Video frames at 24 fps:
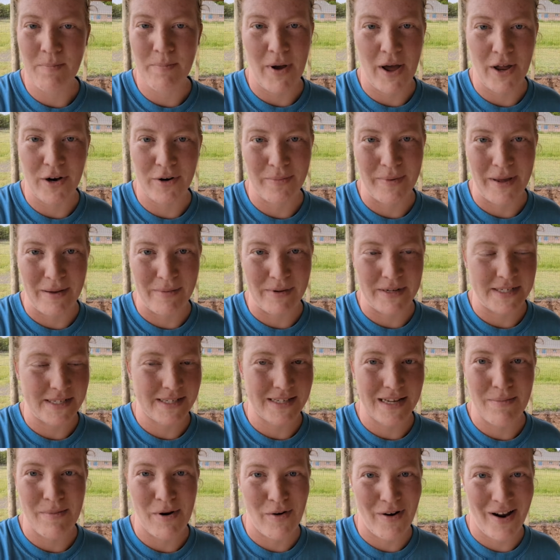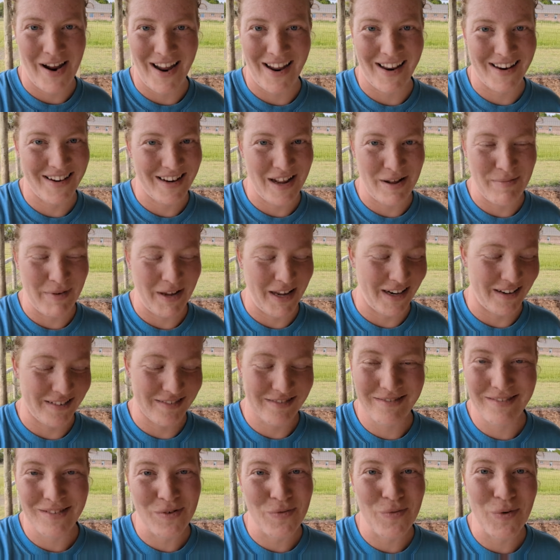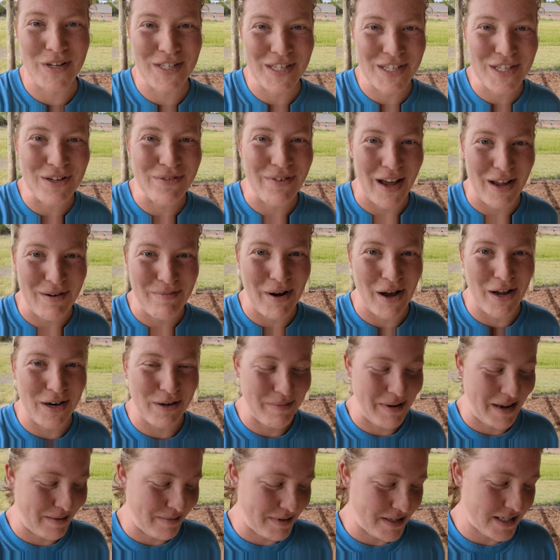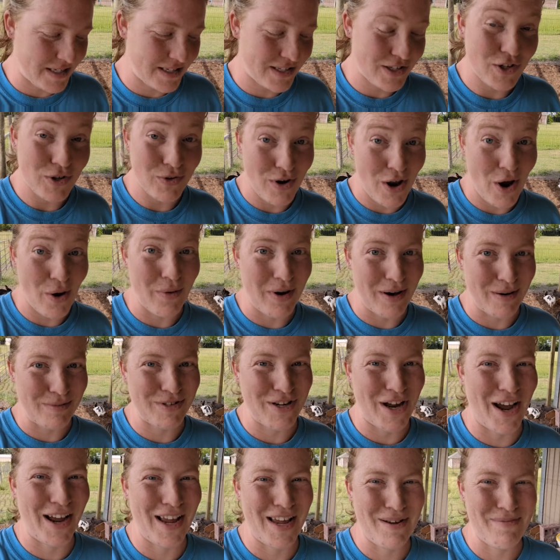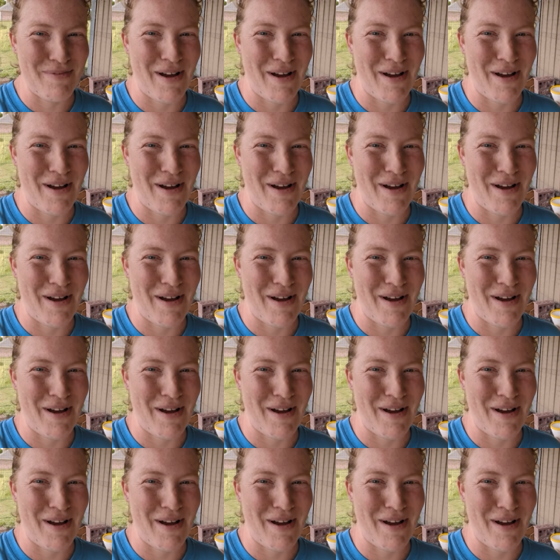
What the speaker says: Bottle babies, am I right? I mean, once you've had bottle babies, you know what I'm talking